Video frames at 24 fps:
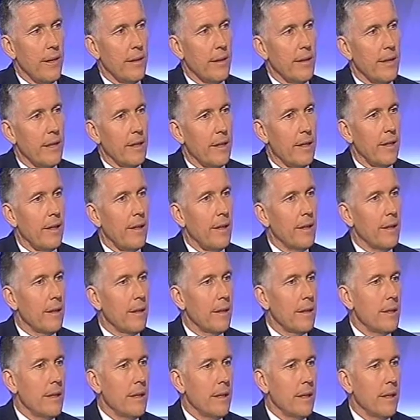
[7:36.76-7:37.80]
that. At the end of the
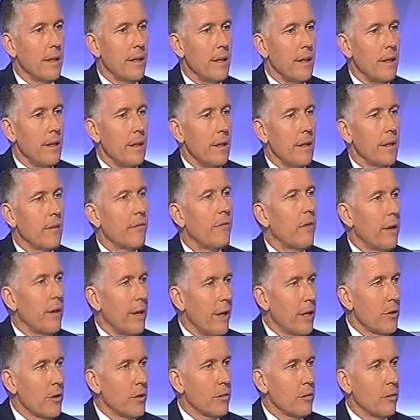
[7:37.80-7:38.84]
day, the
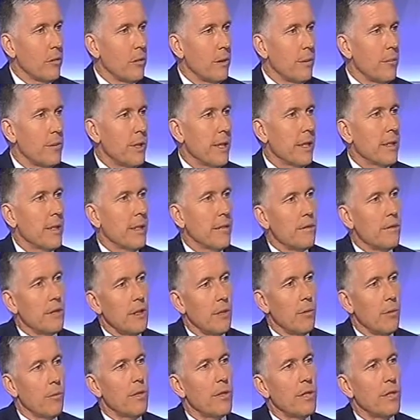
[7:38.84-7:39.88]
financial objectives that
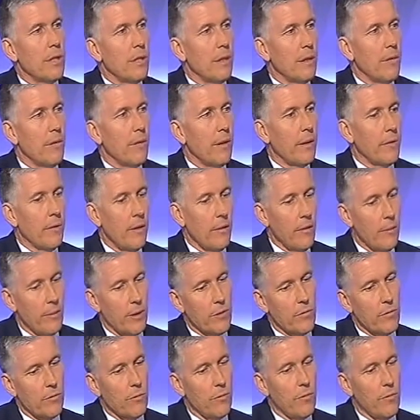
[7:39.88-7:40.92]
you achieve are very
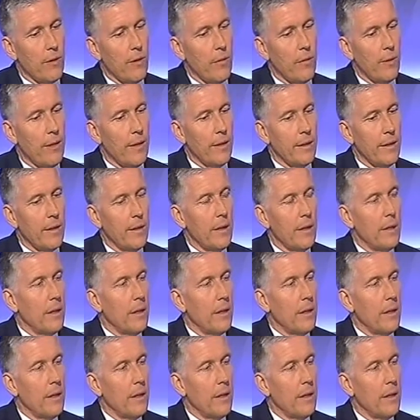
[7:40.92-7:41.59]
much driven around